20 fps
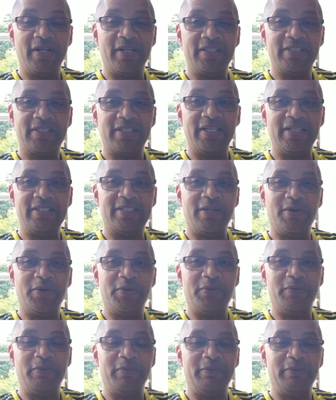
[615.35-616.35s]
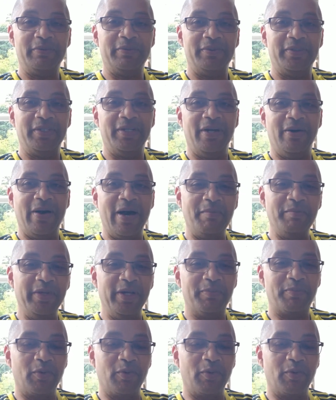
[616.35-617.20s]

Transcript: Let's say so. You know, I'm near